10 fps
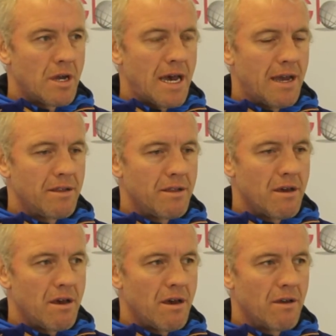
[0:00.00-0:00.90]
And
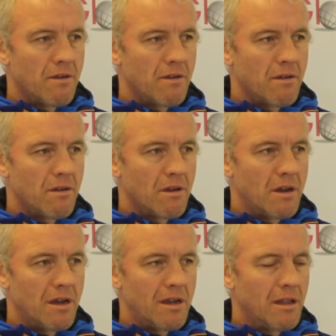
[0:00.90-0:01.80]

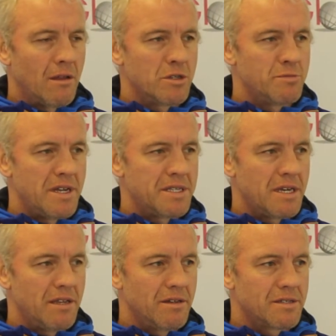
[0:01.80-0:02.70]
I'll always
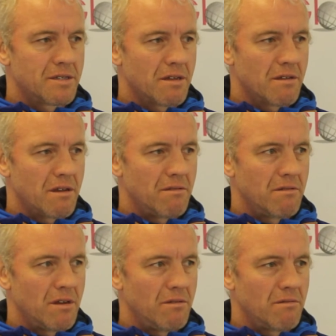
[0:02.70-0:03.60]
maintain this,
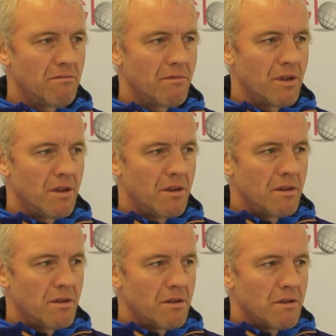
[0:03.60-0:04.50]
and
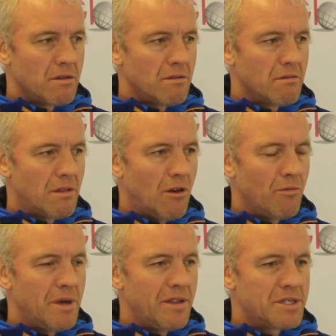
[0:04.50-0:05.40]

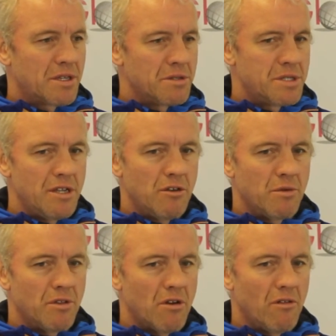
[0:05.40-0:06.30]
long may this continue,
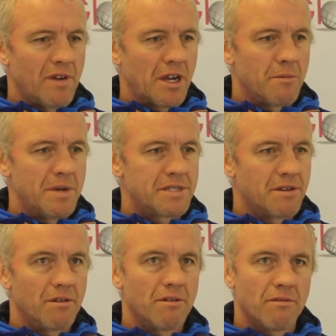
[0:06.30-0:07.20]
but they're all very
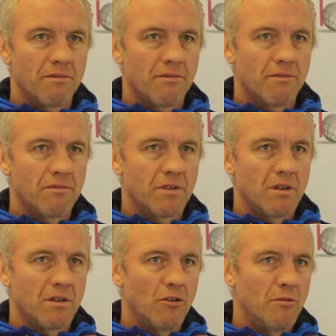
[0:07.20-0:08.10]
committed. You
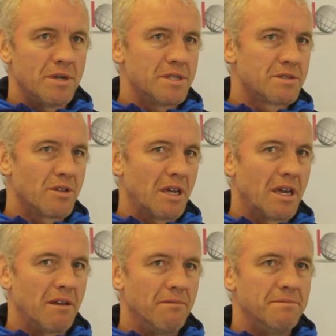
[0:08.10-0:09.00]
know, nobody's
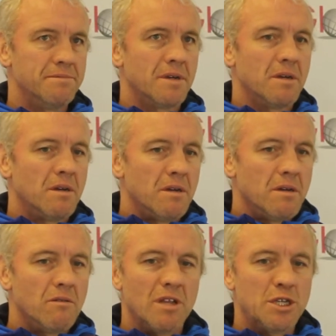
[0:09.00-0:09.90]
thinking,
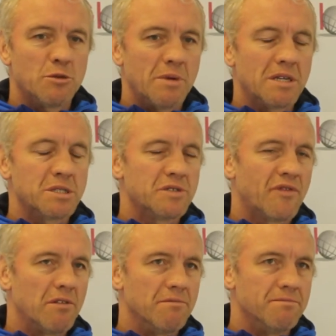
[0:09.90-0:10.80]
well, it's somebody else's
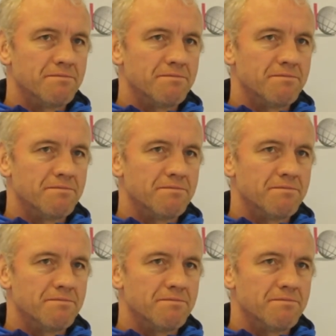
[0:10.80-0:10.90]
fault.